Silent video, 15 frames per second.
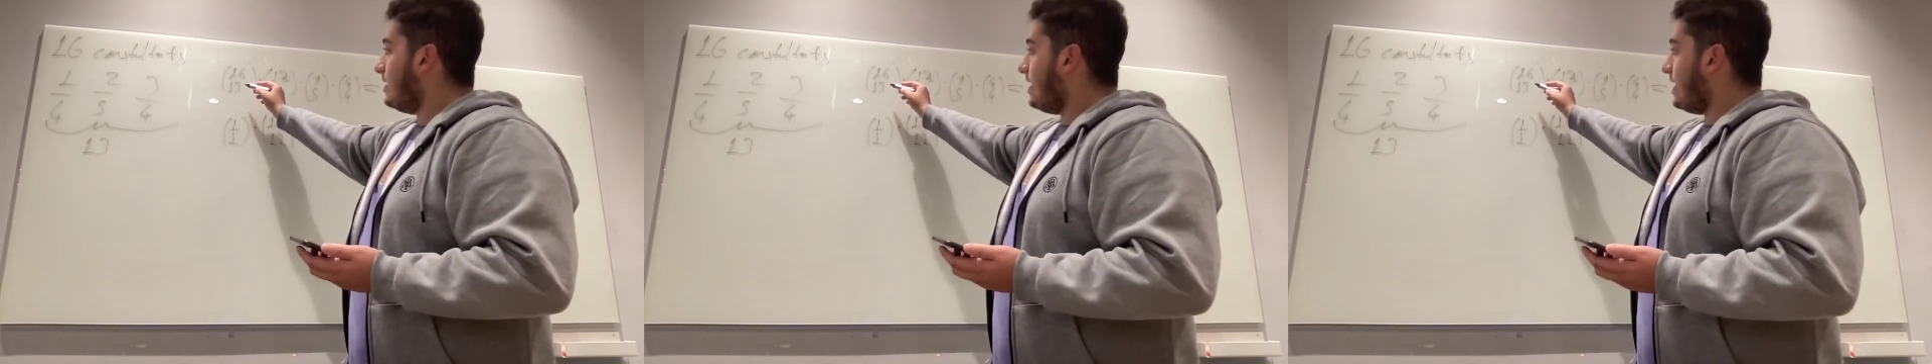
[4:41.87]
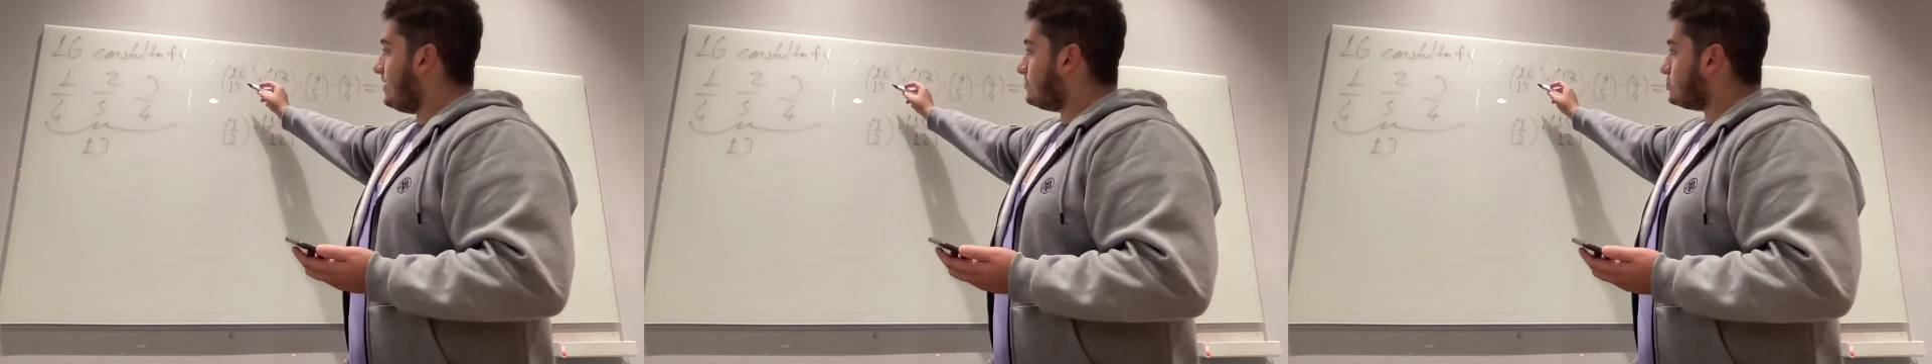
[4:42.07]

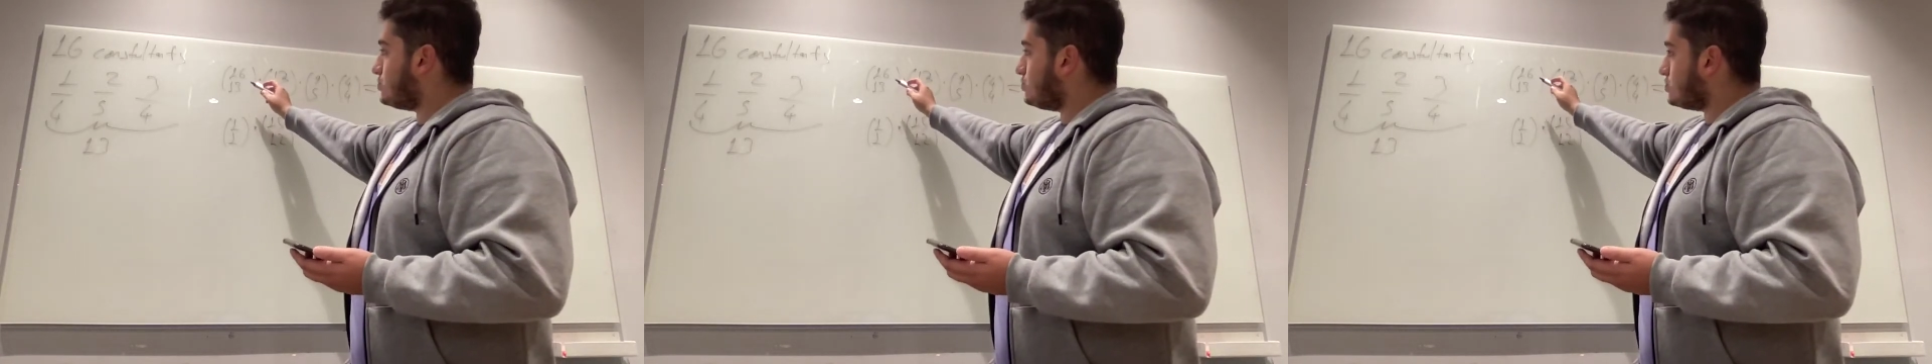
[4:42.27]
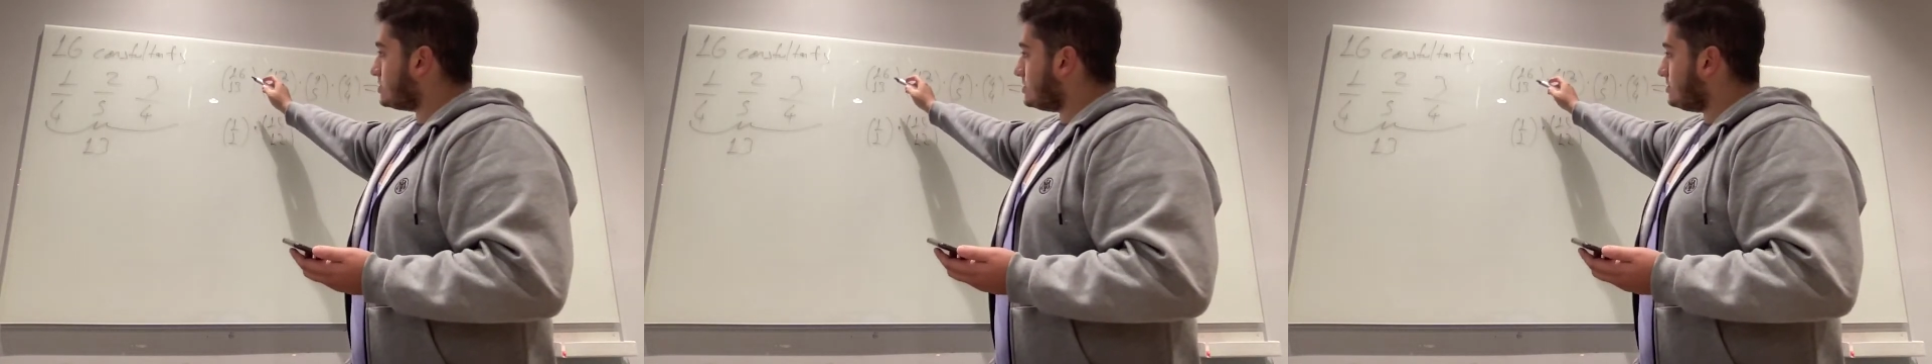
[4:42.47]
I have
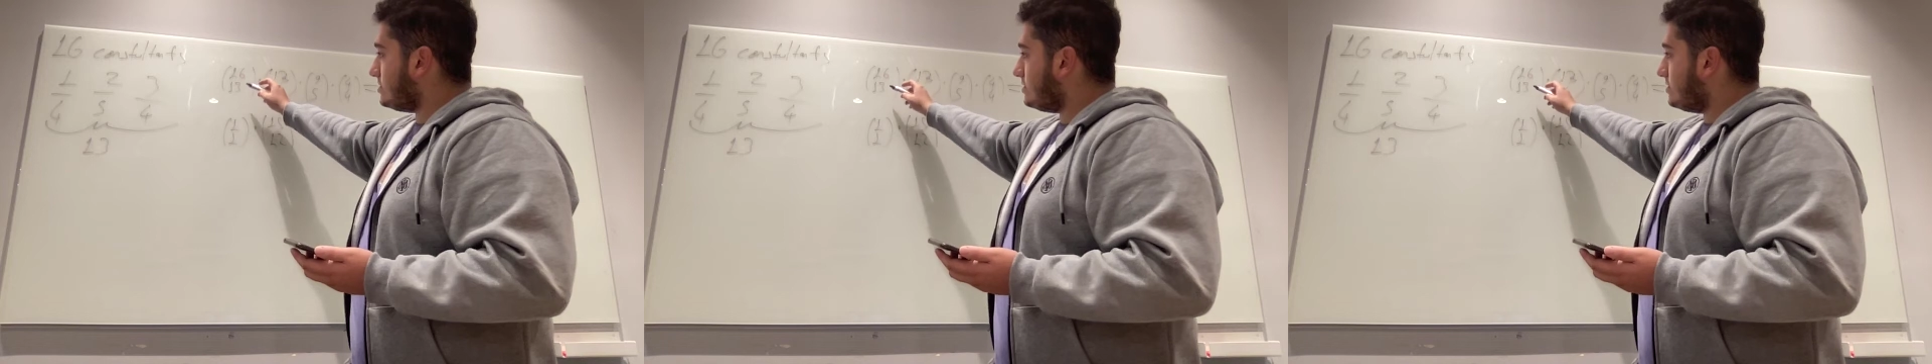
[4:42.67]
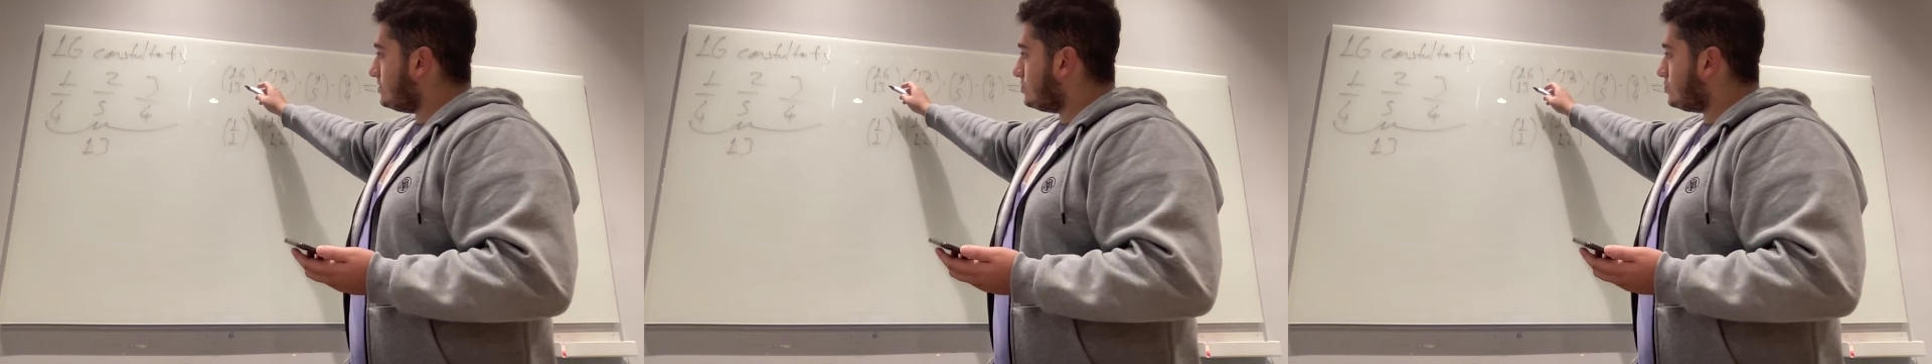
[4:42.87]

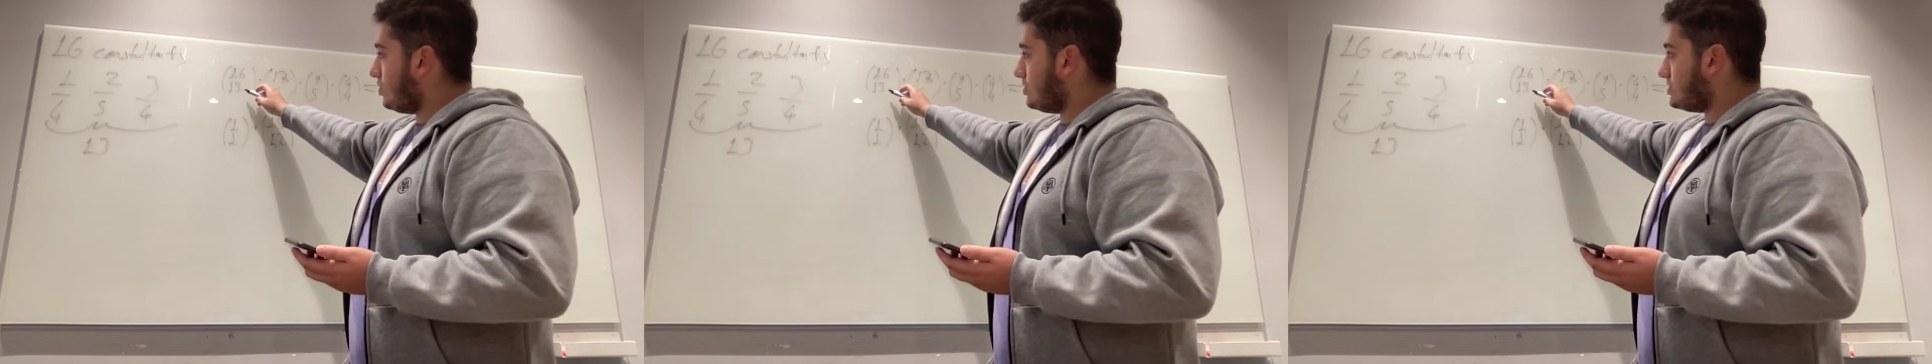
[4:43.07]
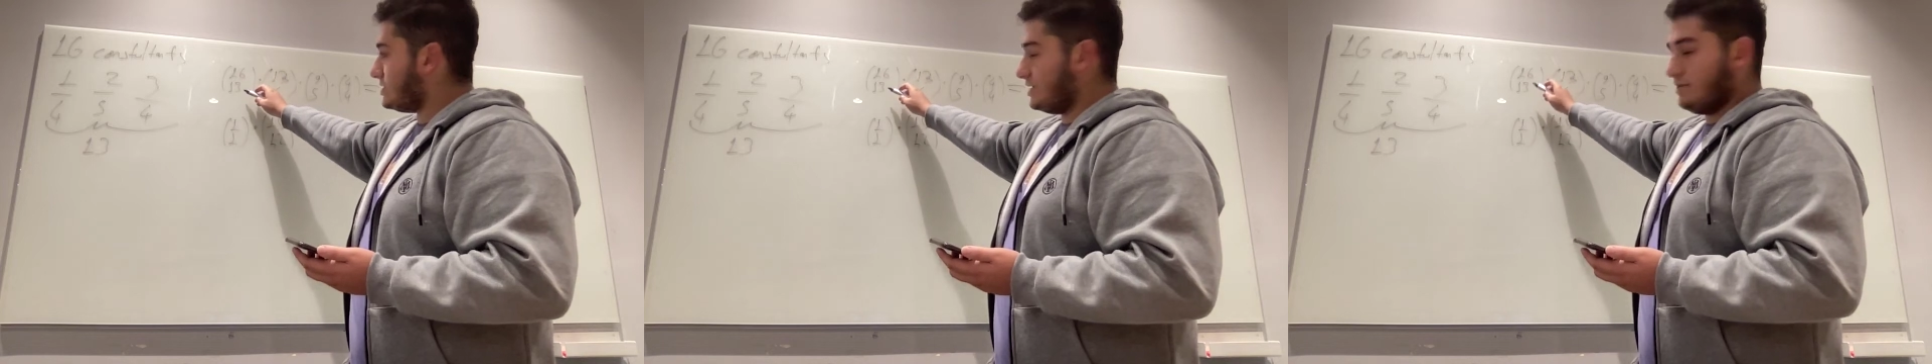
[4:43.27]
chosen
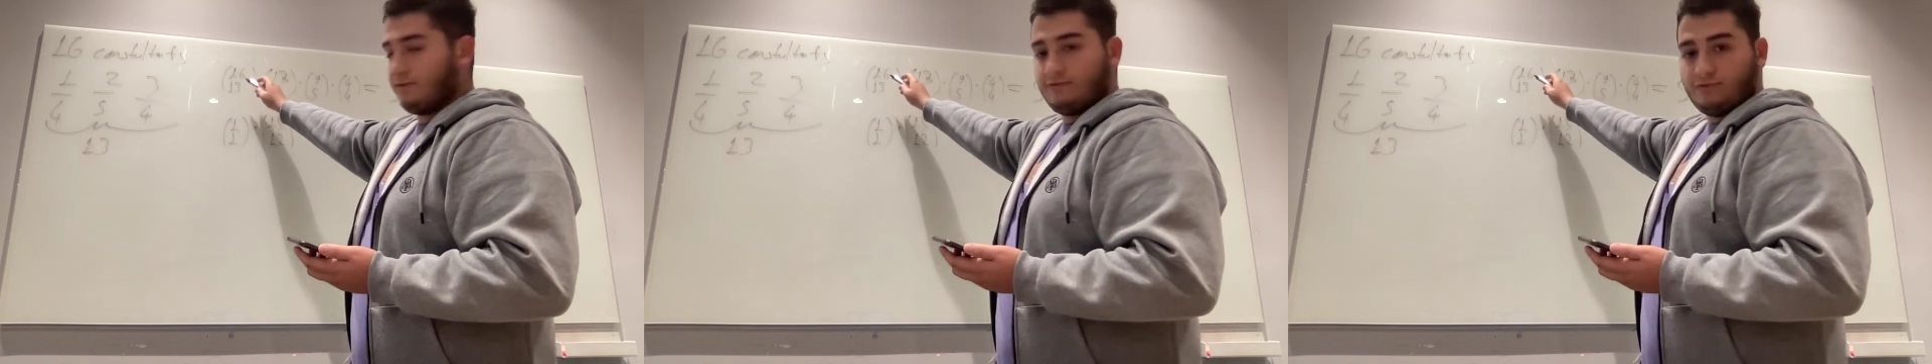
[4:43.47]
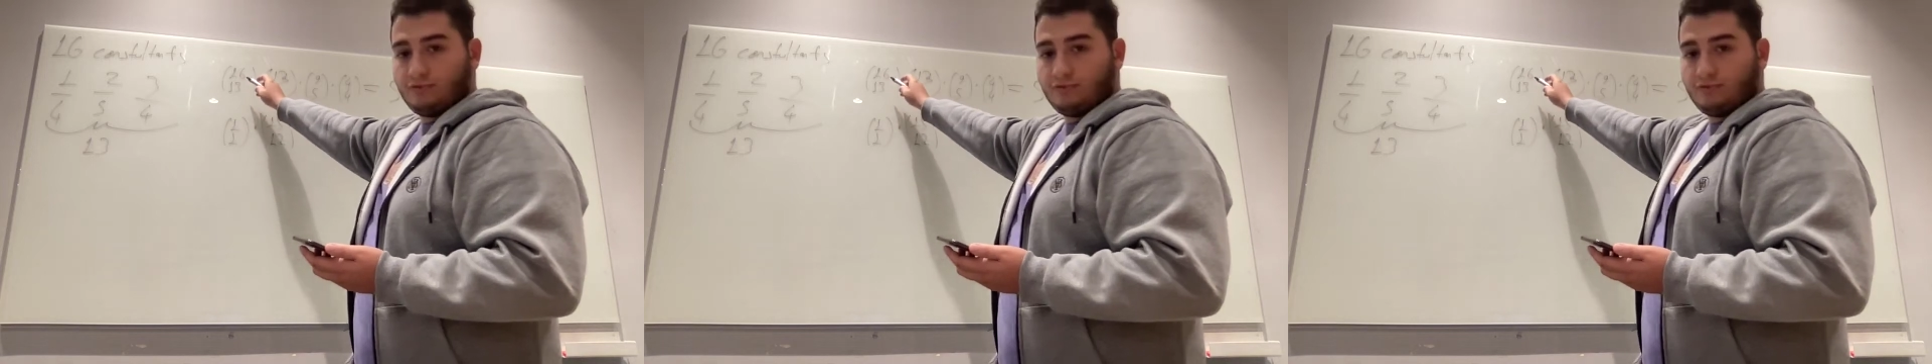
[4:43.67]
13